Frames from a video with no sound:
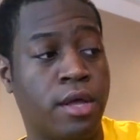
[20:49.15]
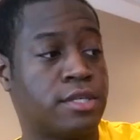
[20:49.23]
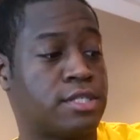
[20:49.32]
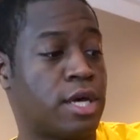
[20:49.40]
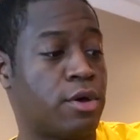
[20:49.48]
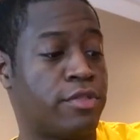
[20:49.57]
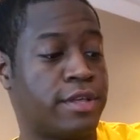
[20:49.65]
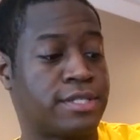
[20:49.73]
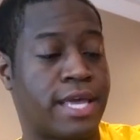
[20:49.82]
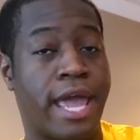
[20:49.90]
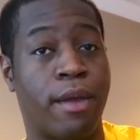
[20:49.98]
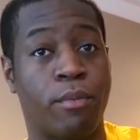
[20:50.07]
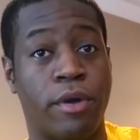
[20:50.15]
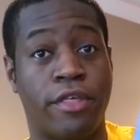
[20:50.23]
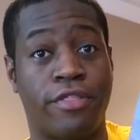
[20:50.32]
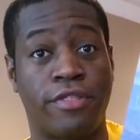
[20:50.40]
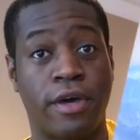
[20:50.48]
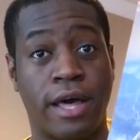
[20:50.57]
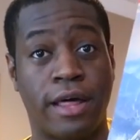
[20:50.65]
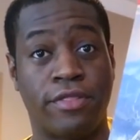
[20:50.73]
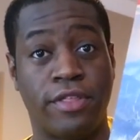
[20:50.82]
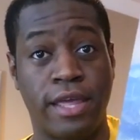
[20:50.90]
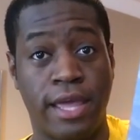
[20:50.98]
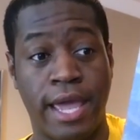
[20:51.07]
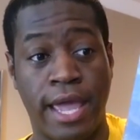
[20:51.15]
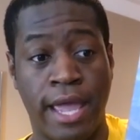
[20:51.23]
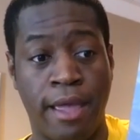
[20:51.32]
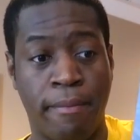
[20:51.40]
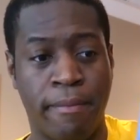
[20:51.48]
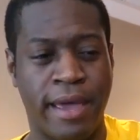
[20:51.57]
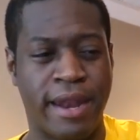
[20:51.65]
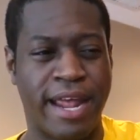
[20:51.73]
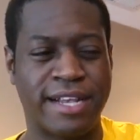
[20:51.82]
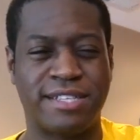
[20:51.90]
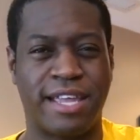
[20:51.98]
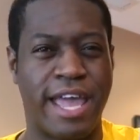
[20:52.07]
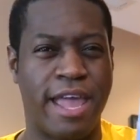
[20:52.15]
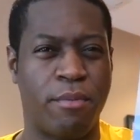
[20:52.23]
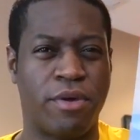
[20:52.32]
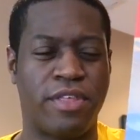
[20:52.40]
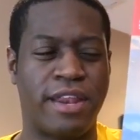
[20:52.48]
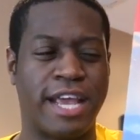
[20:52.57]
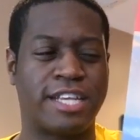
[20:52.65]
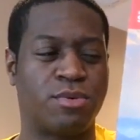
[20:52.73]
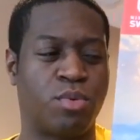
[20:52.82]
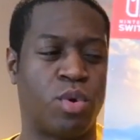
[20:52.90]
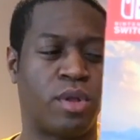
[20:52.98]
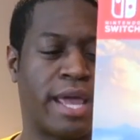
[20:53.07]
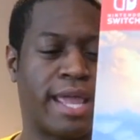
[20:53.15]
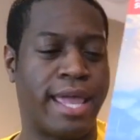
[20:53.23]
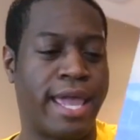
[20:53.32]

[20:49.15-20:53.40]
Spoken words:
So this came with the game, and it actually came with an actual like